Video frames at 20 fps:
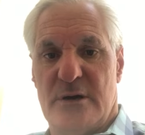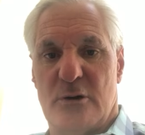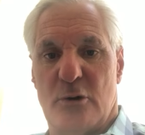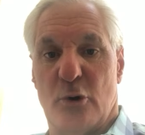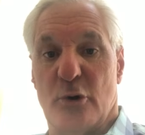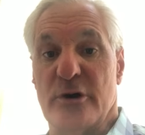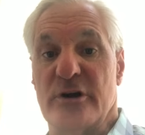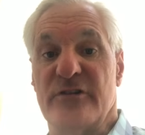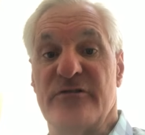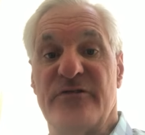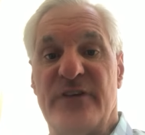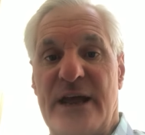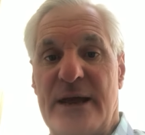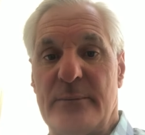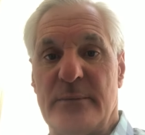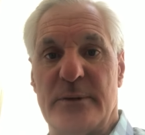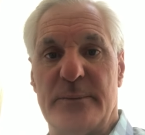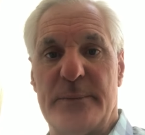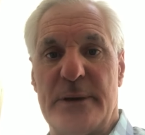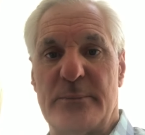or your
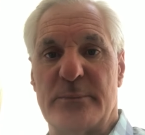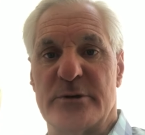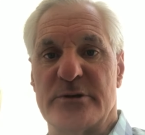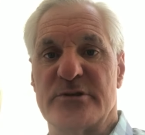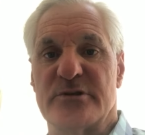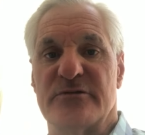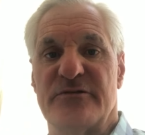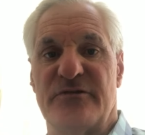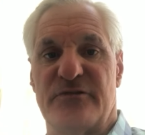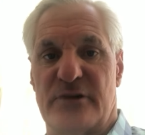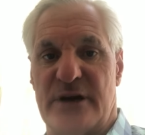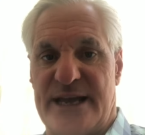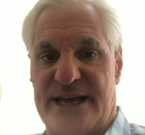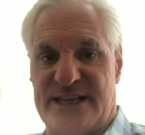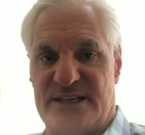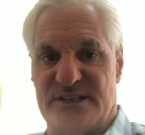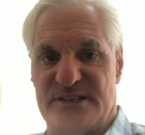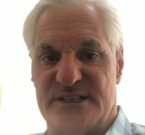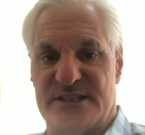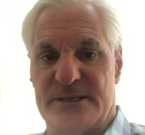family members or
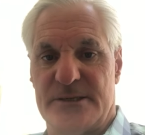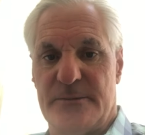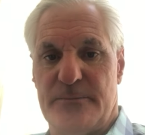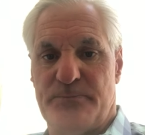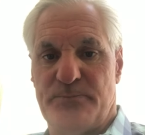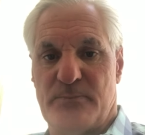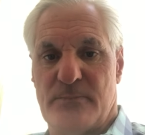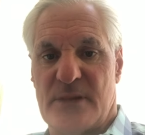friends.